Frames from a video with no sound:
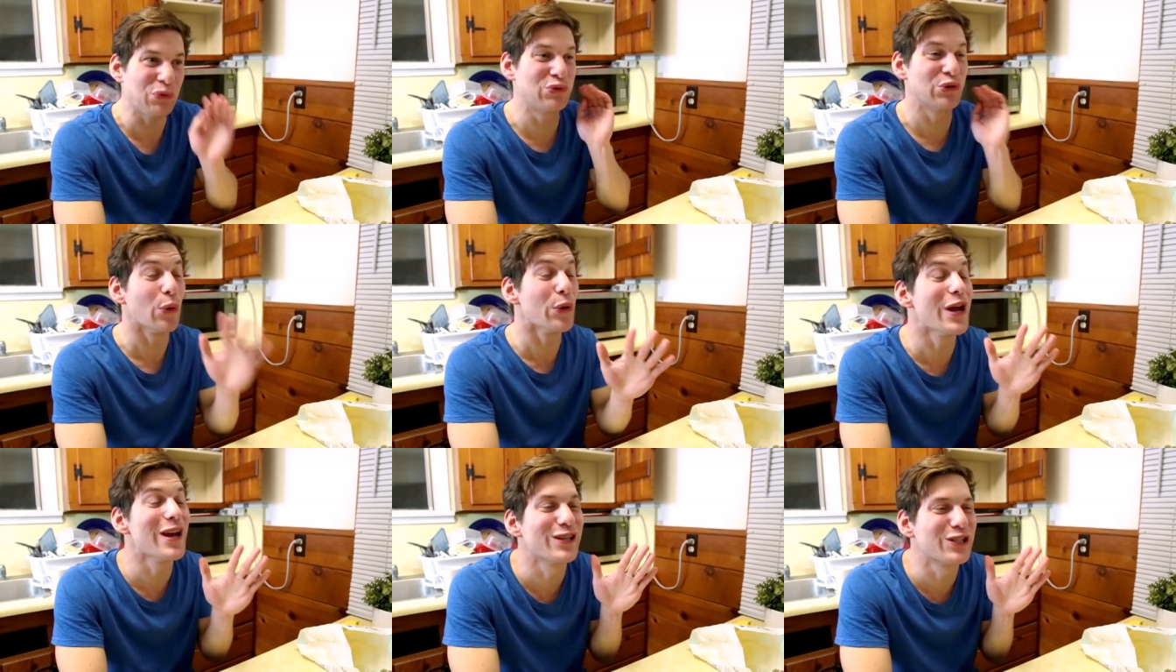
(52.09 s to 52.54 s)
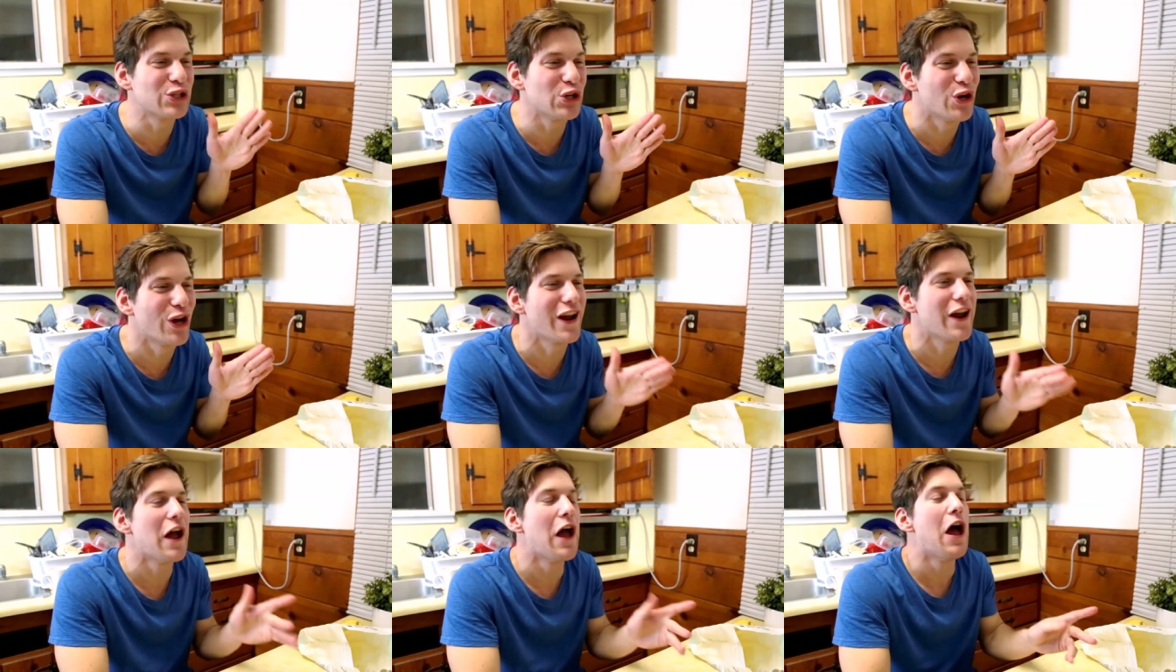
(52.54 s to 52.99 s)
So
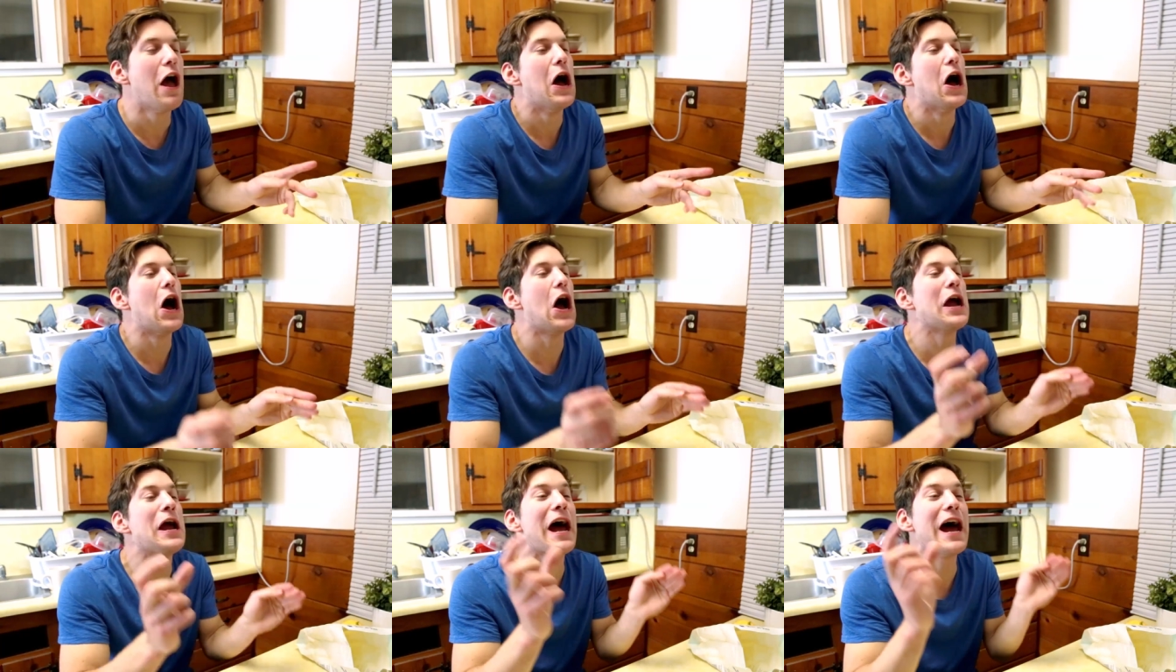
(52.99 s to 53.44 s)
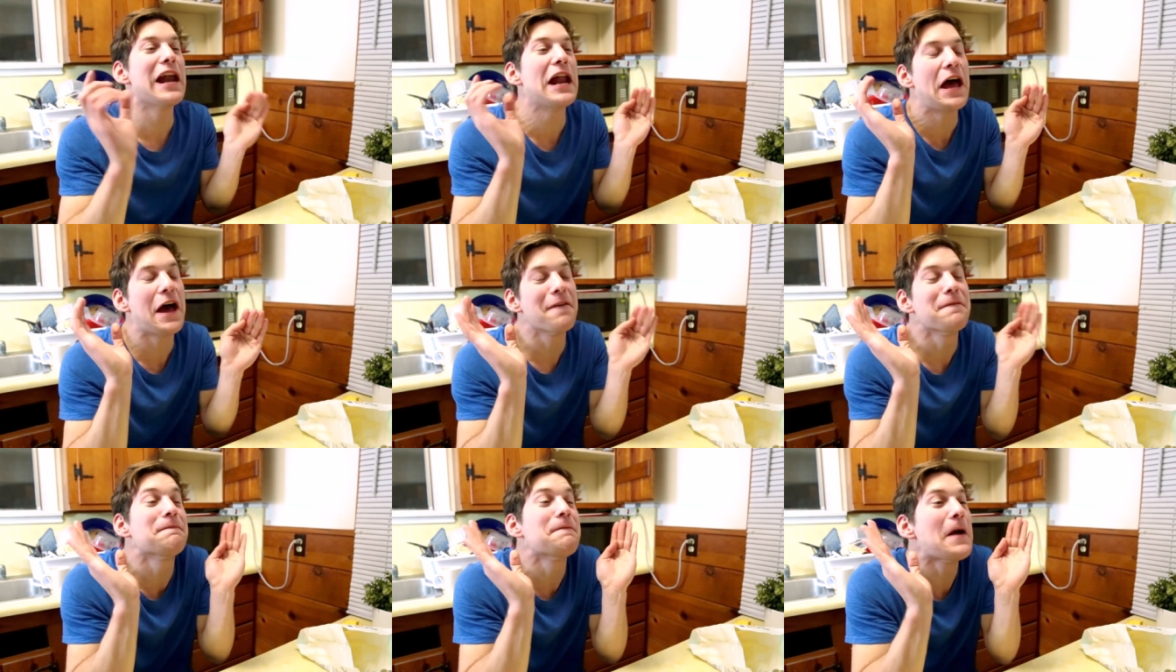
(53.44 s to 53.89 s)
yesterday, I
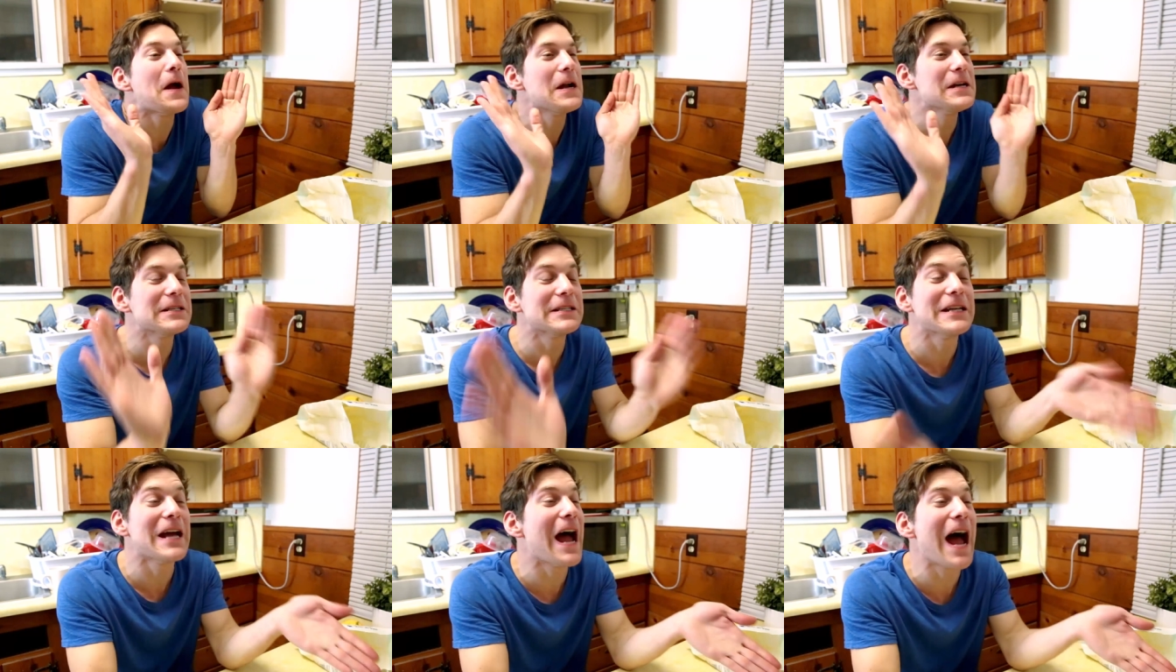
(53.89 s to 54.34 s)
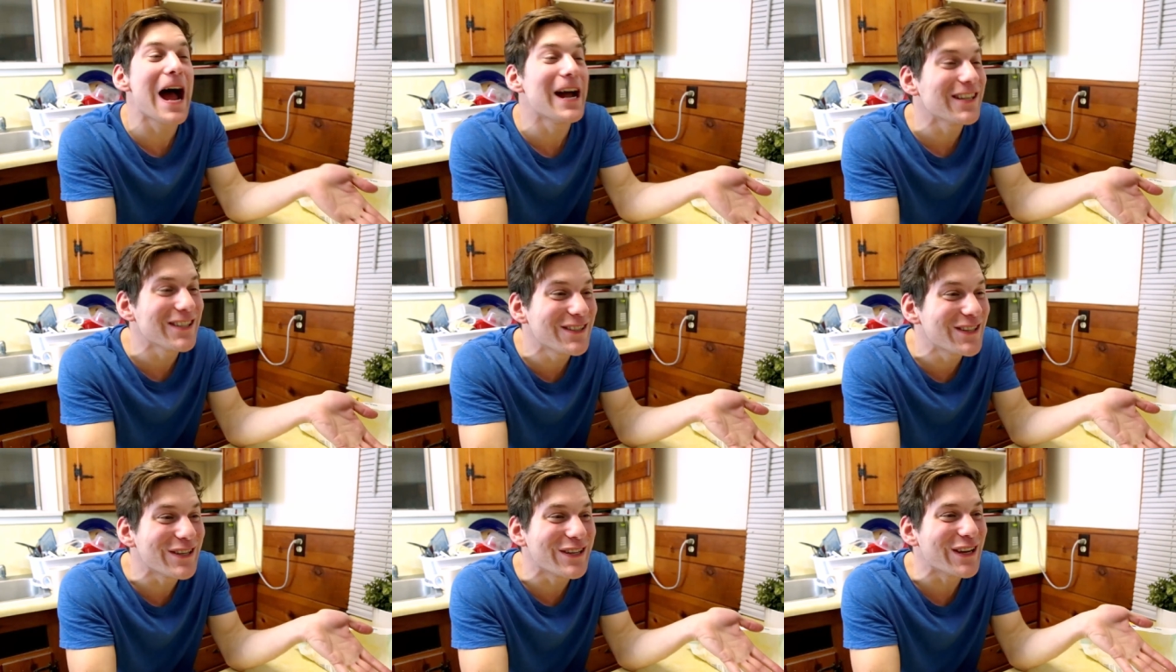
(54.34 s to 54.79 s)
had a
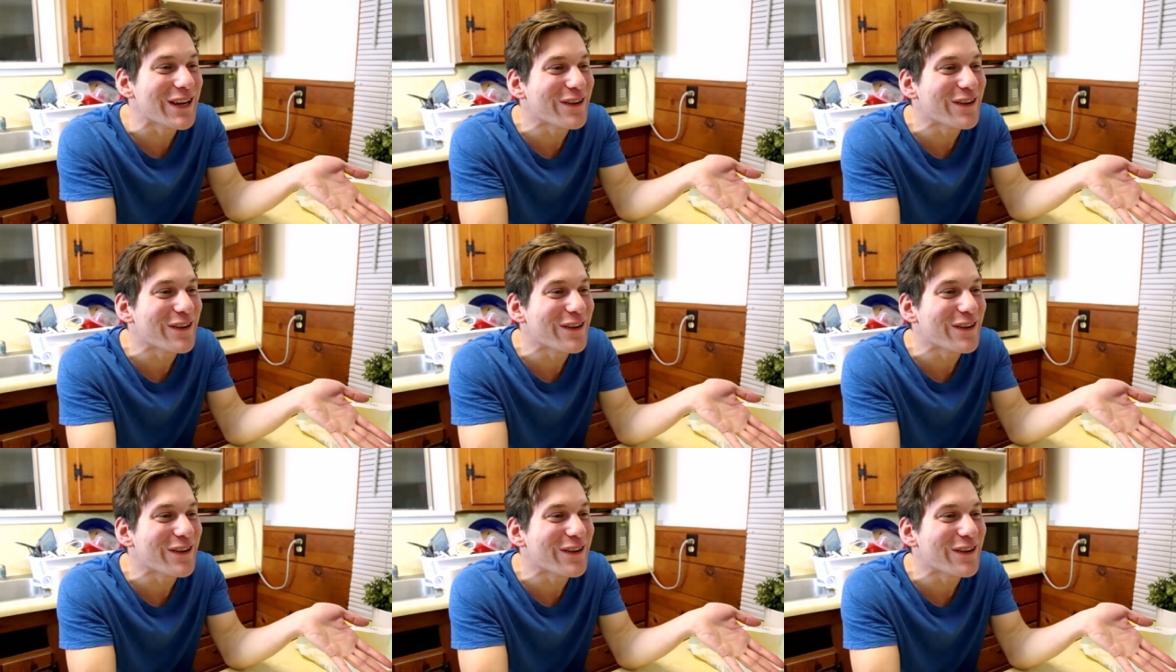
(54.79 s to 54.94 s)
fantastic